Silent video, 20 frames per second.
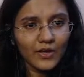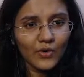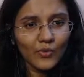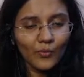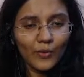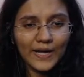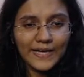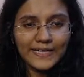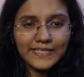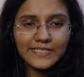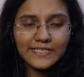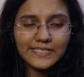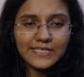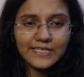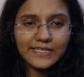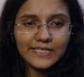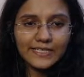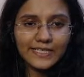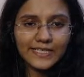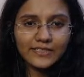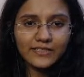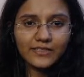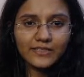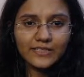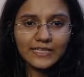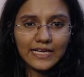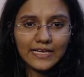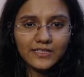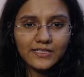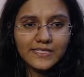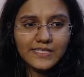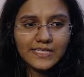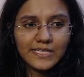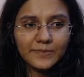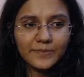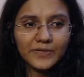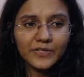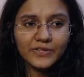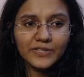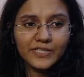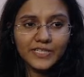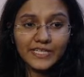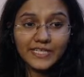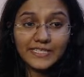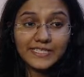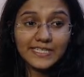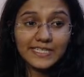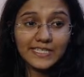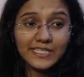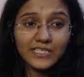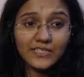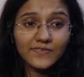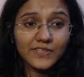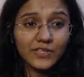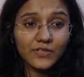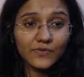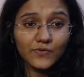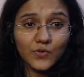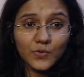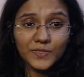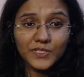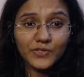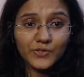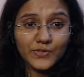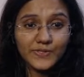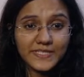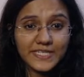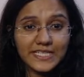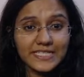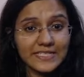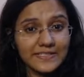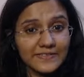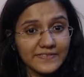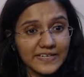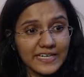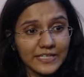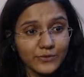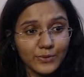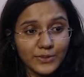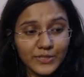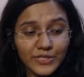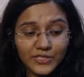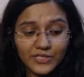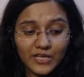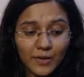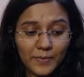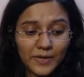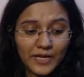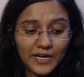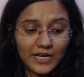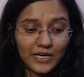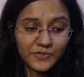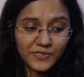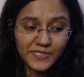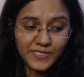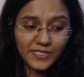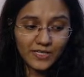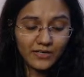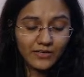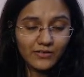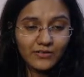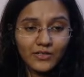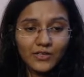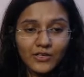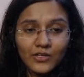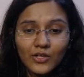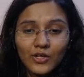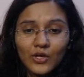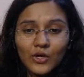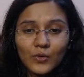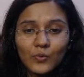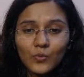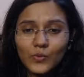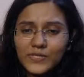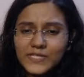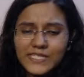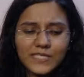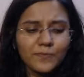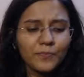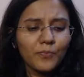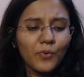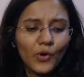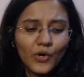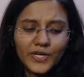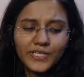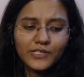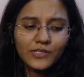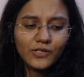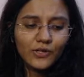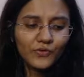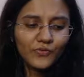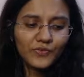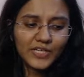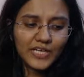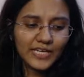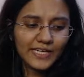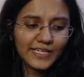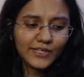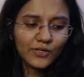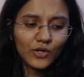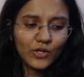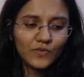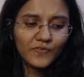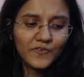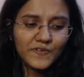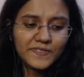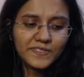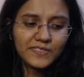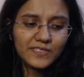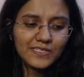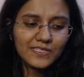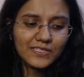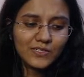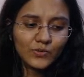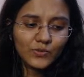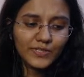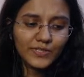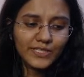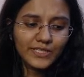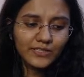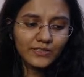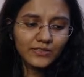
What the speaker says: Why does the narrator tell us about the incident with the woman who sells firewood to Rama Rao's son? What's the point of telling all of us this story?